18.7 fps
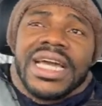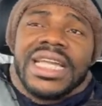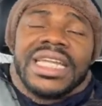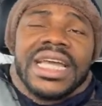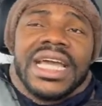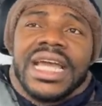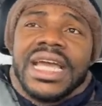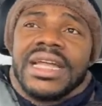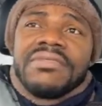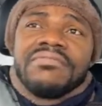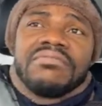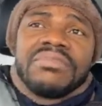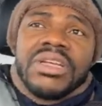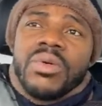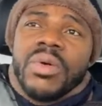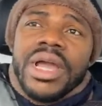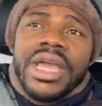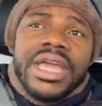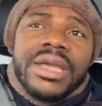and then
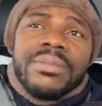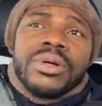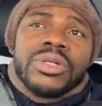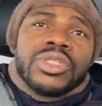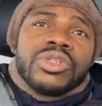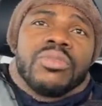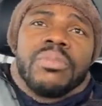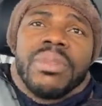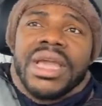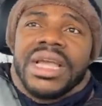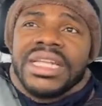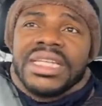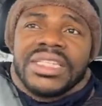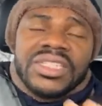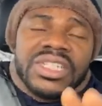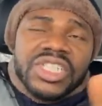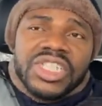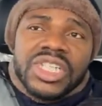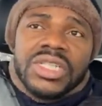they were able to make
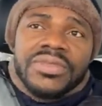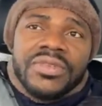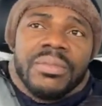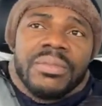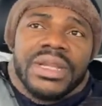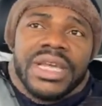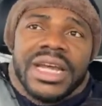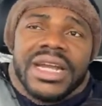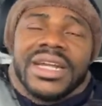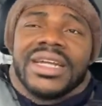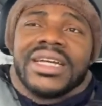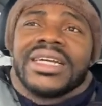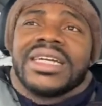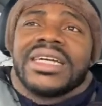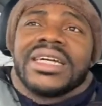decisions from there.